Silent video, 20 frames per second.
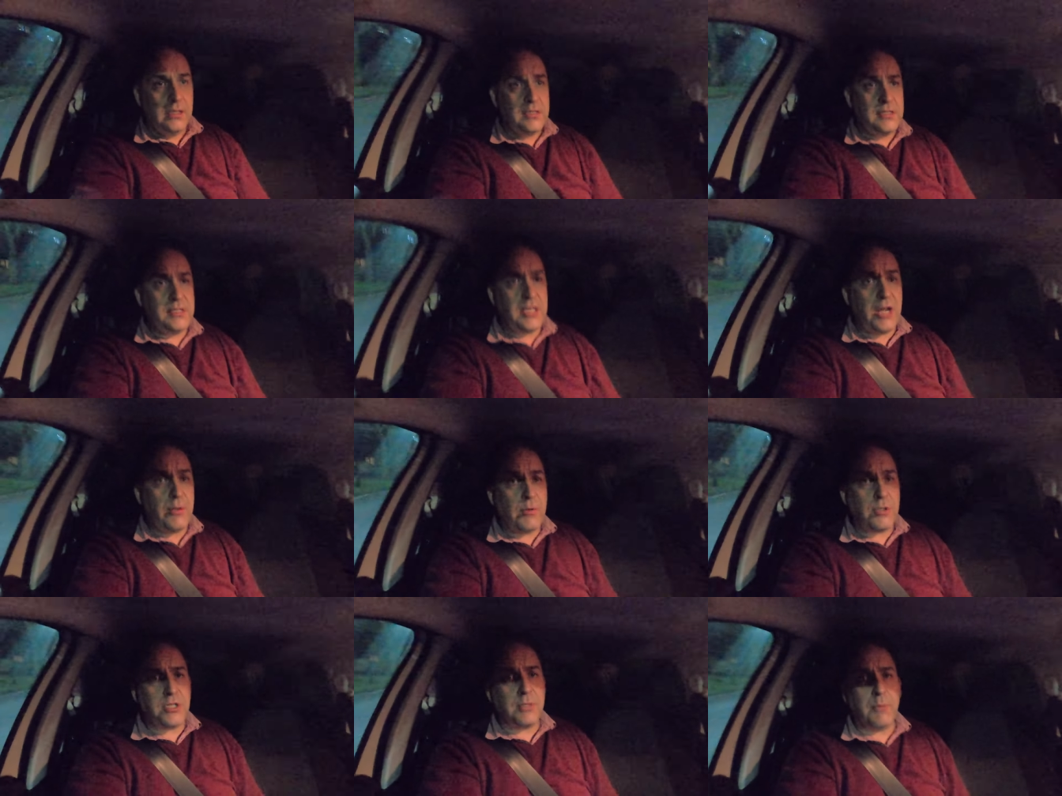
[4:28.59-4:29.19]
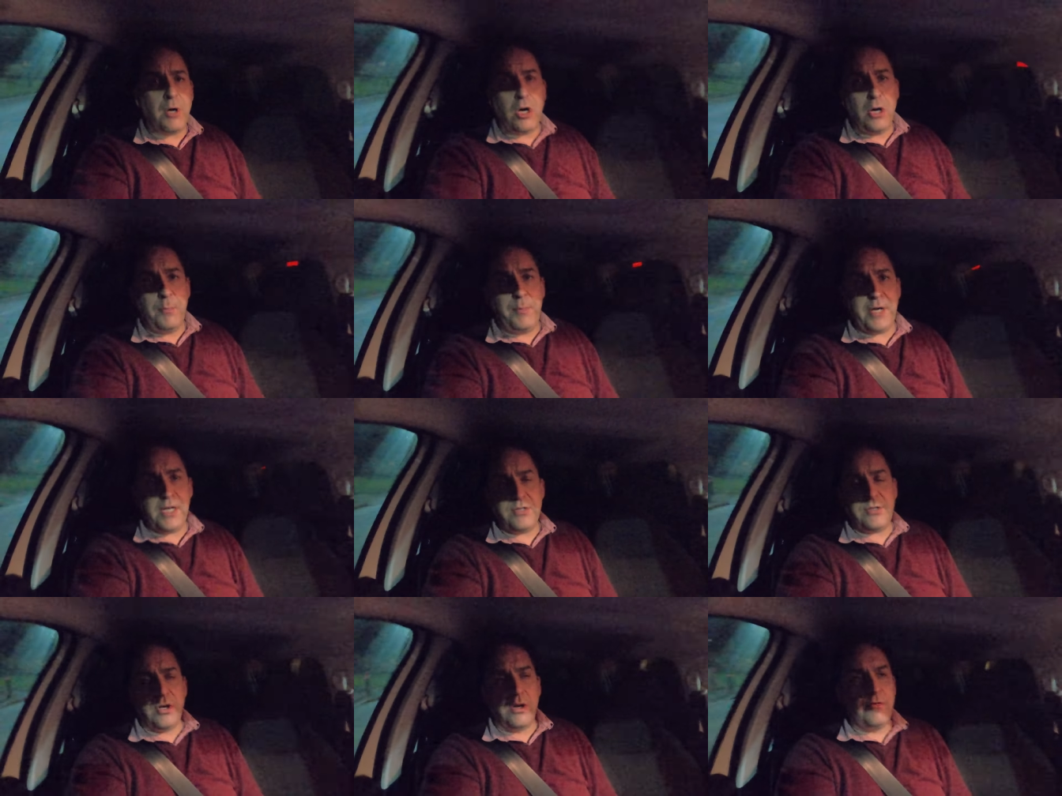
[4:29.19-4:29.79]
See what tomorrow
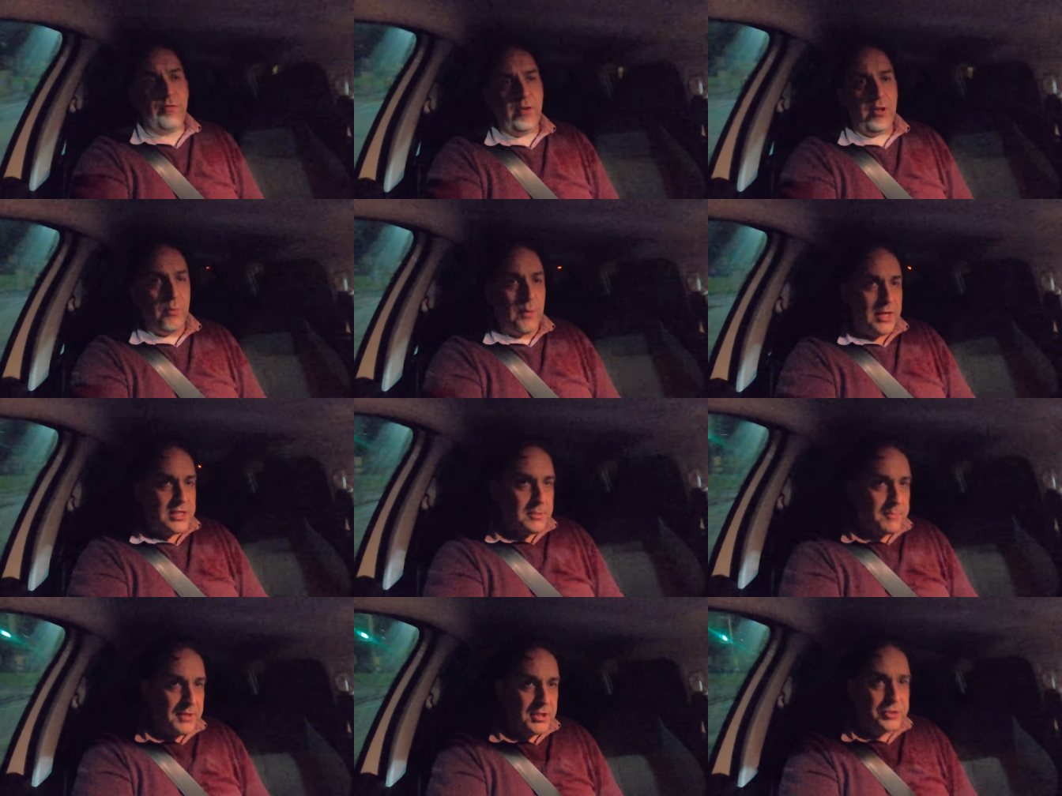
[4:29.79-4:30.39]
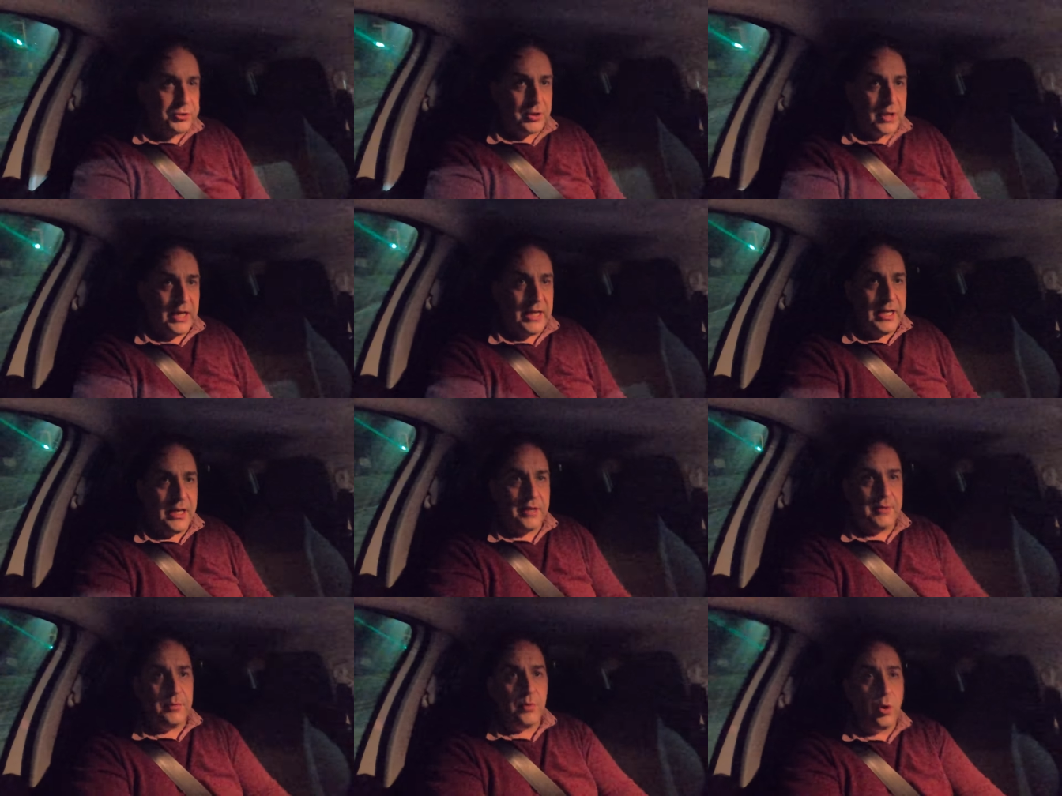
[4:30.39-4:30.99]
brings. Hopefully the weather's a bit
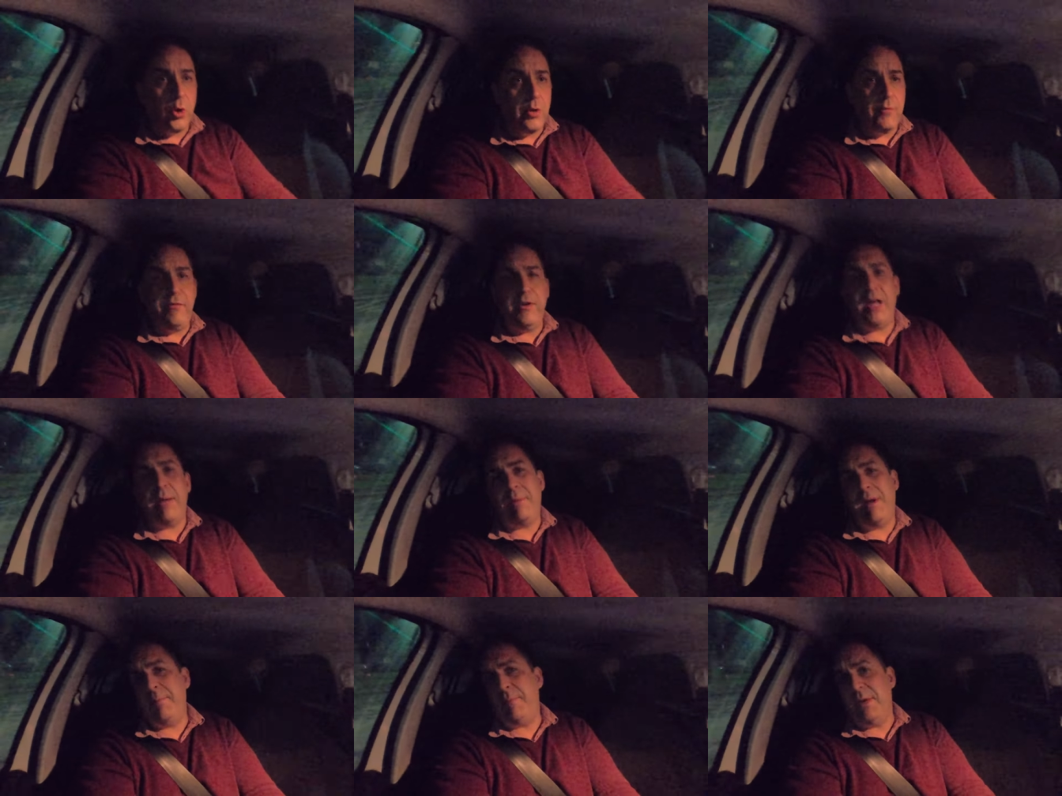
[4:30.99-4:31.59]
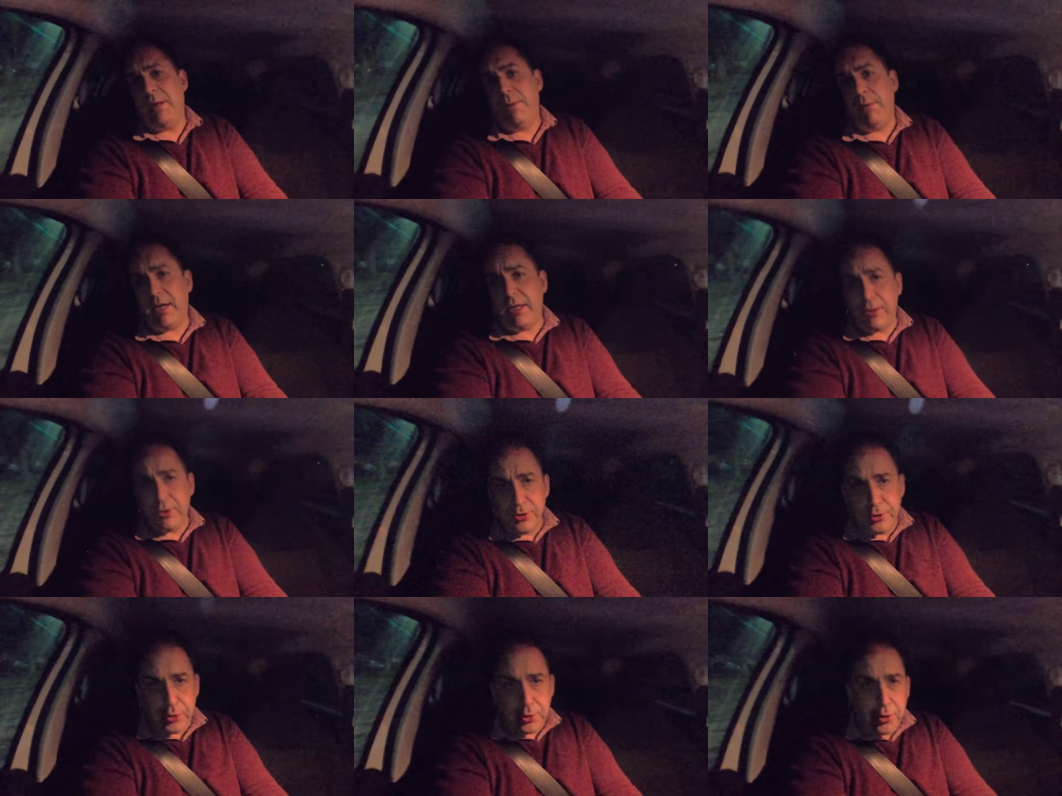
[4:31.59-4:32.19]
drier. Hopefully I might be able to
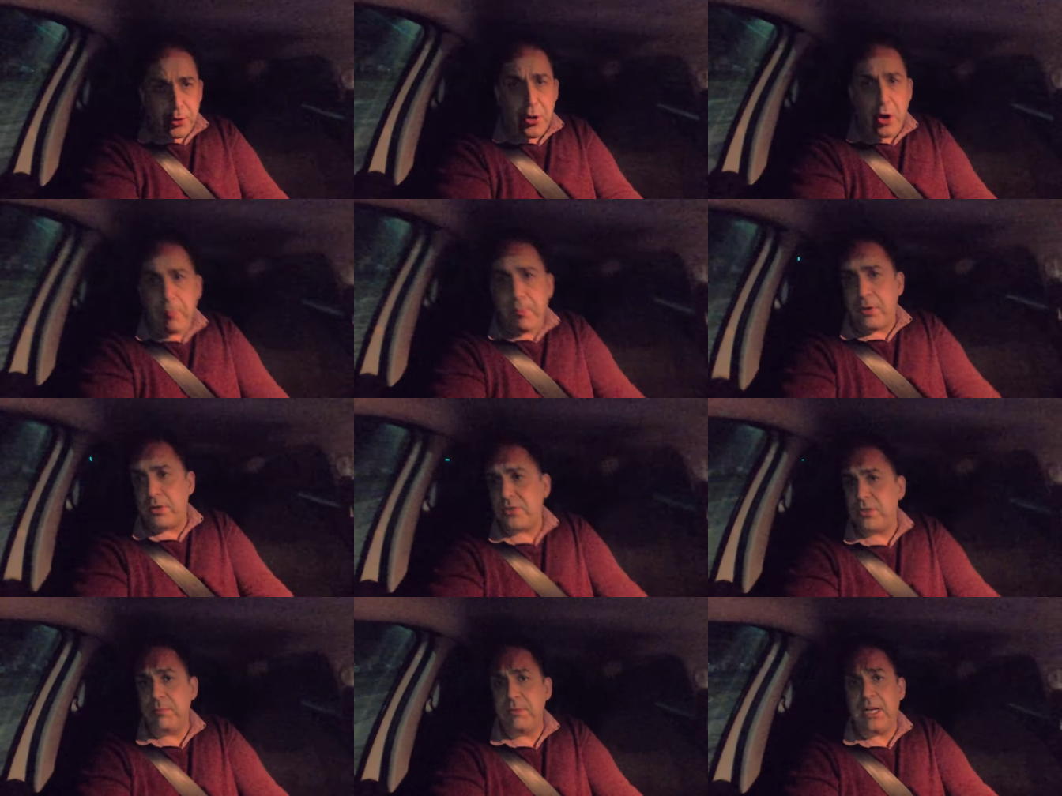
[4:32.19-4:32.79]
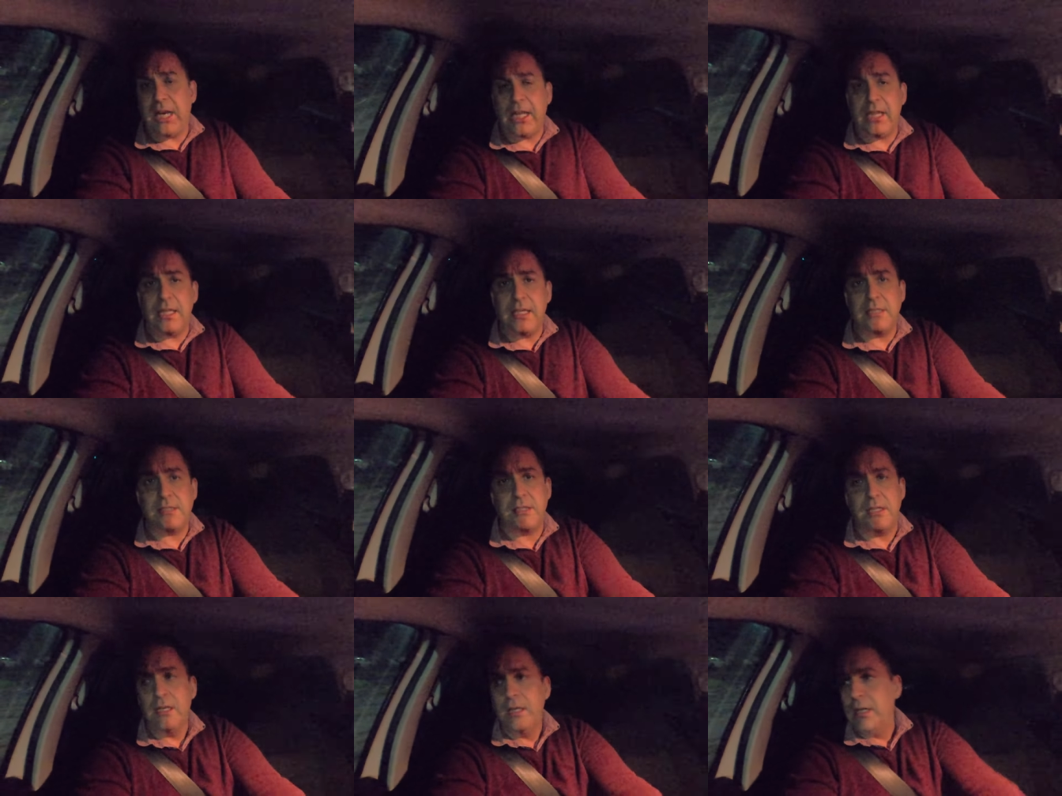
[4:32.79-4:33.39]
get the drone up or something like
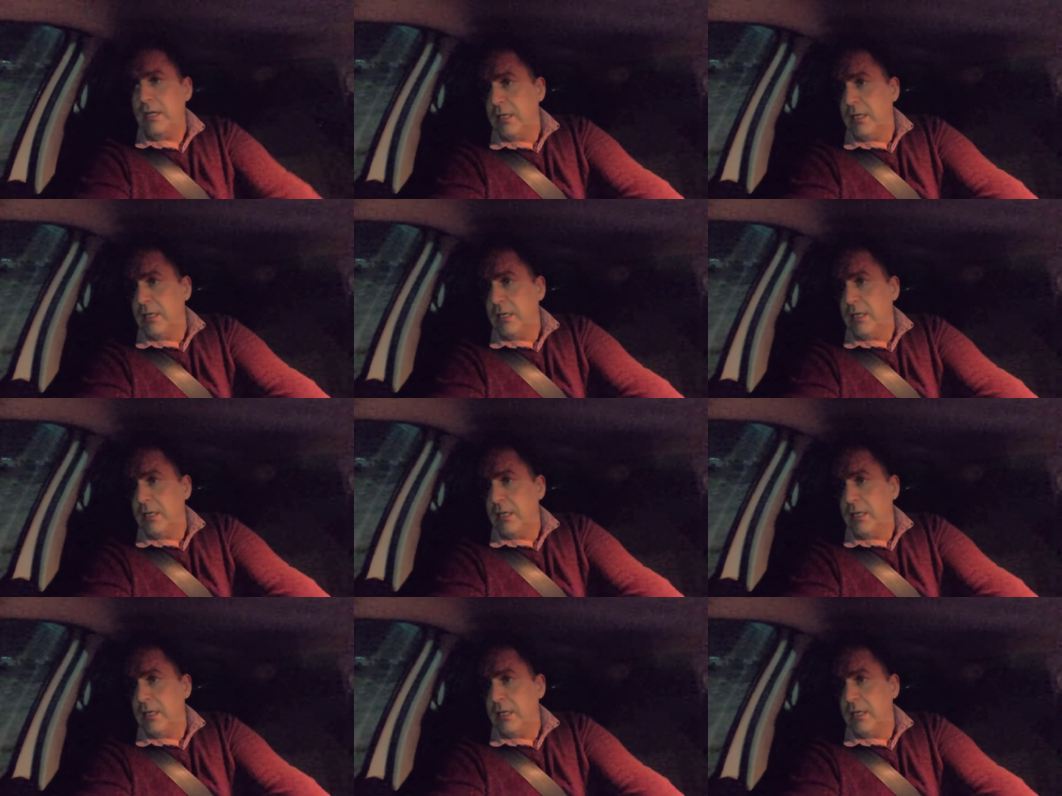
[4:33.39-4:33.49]
this.